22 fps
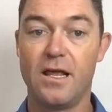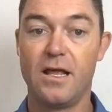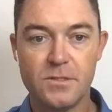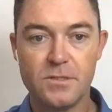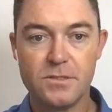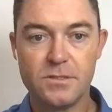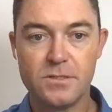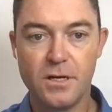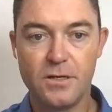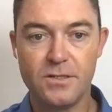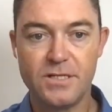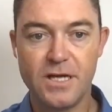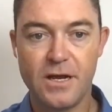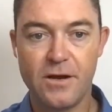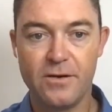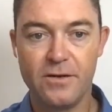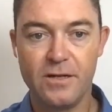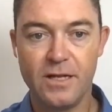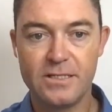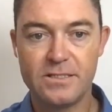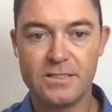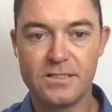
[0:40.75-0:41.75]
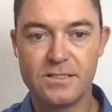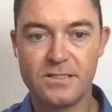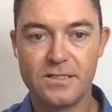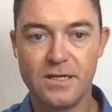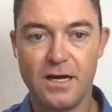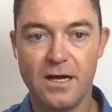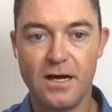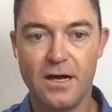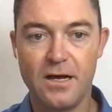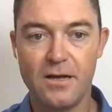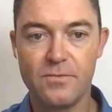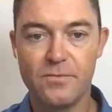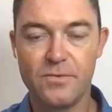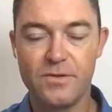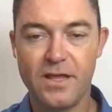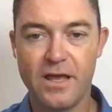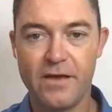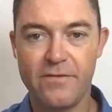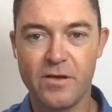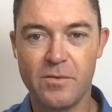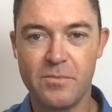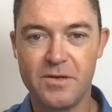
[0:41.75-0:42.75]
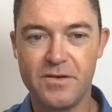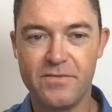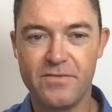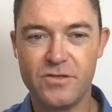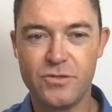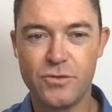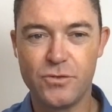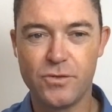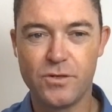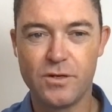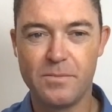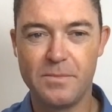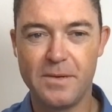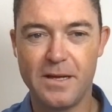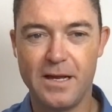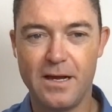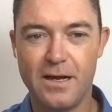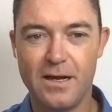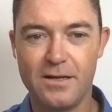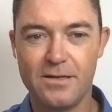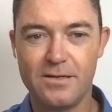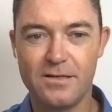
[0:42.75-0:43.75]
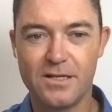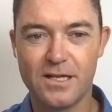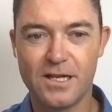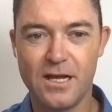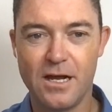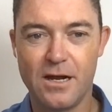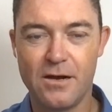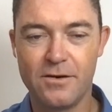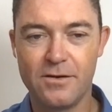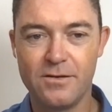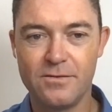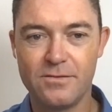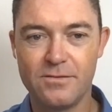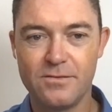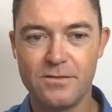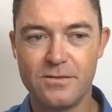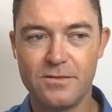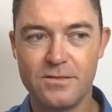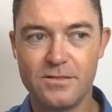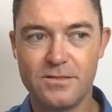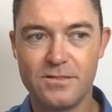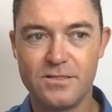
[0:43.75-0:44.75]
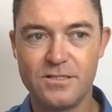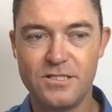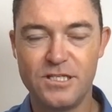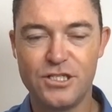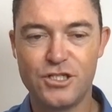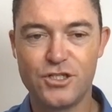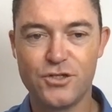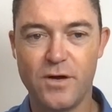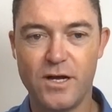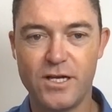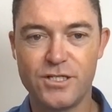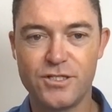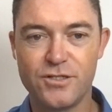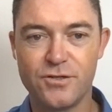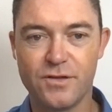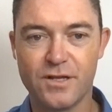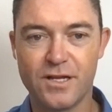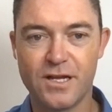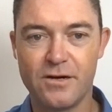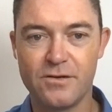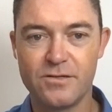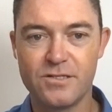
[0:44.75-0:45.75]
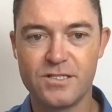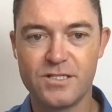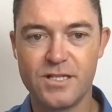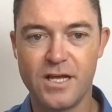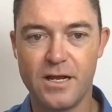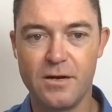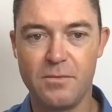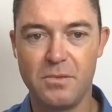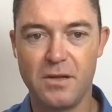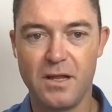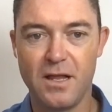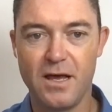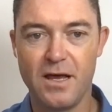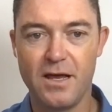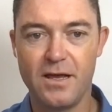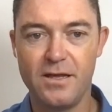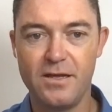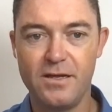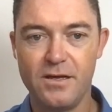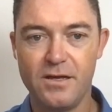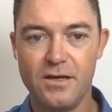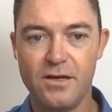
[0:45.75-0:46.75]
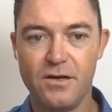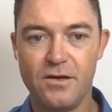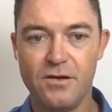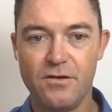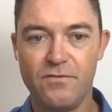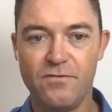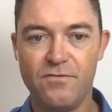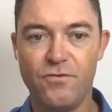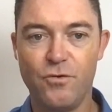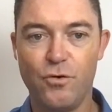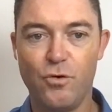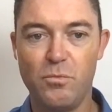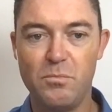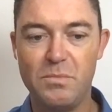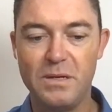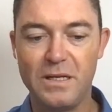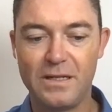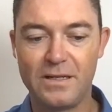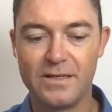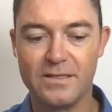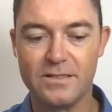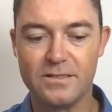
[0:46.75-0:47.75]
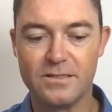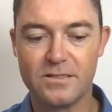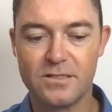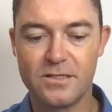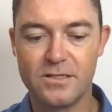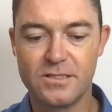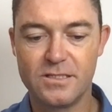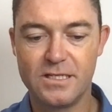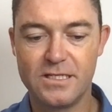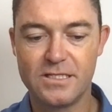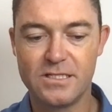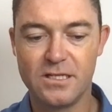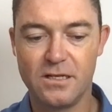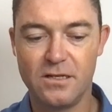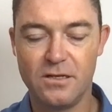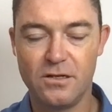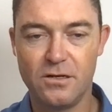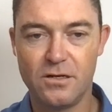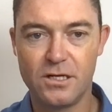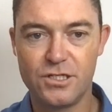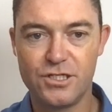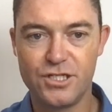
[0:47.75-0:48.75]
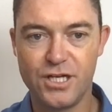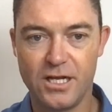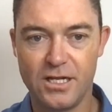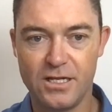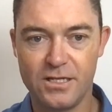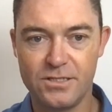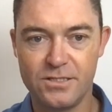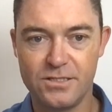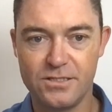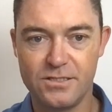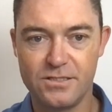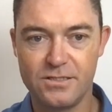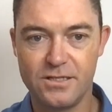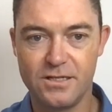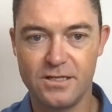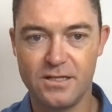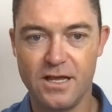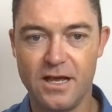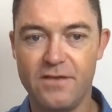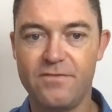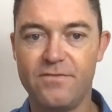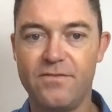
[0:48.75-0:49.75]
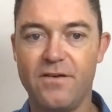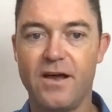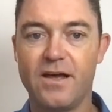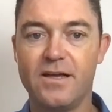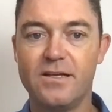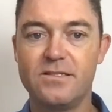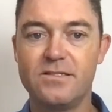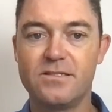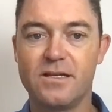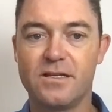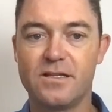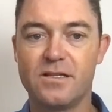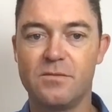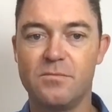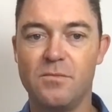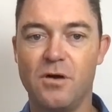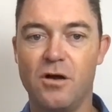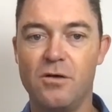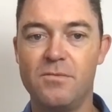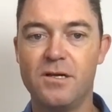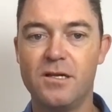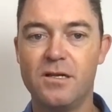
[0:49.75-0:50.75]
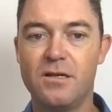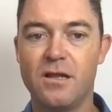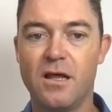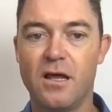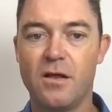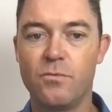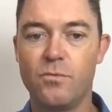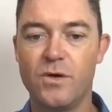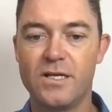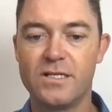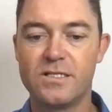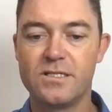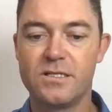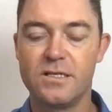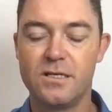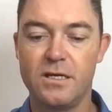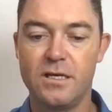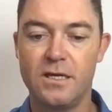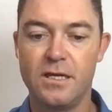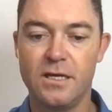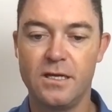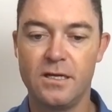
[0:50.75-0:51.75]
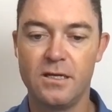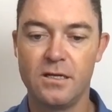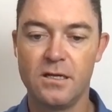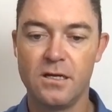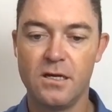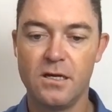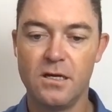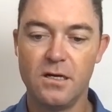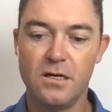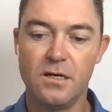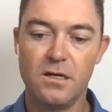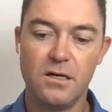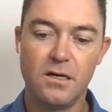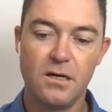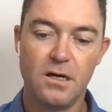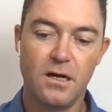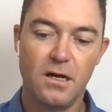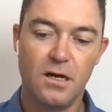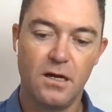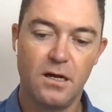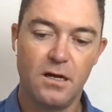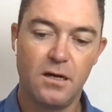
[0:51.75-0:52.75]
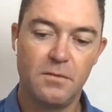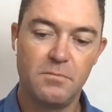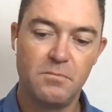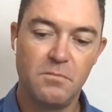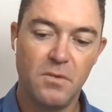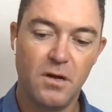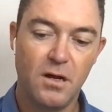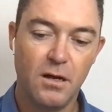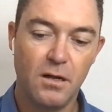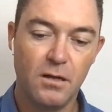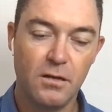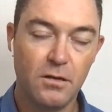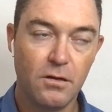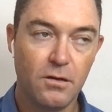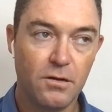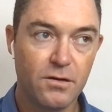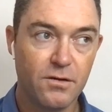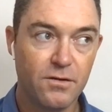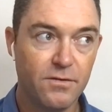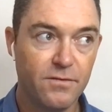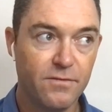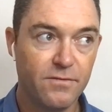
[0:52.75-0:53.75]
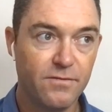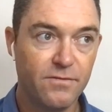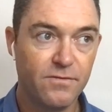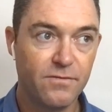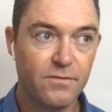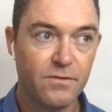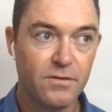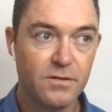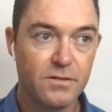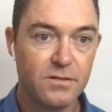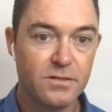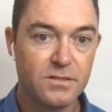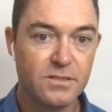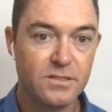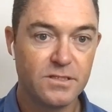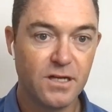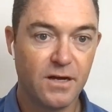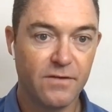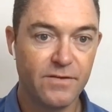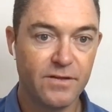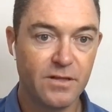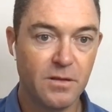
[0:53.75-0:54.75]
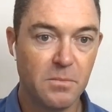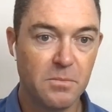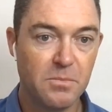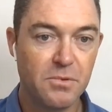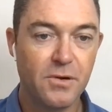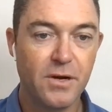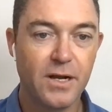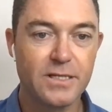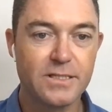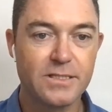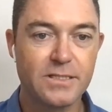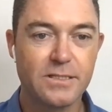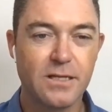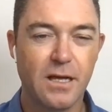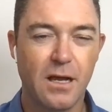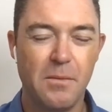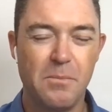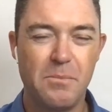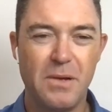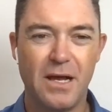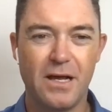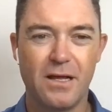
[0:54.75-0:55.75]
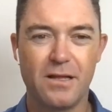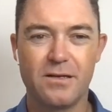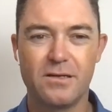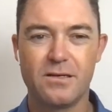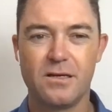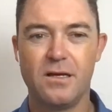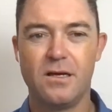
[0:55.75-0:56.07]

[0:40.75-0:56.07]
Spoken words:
So, Darren, let's start with having a bit of a talk about the current situation or the current state of play for builders, because there's a lot of challenges that they face at the moment, and we're seeing a lot of stuff in the press about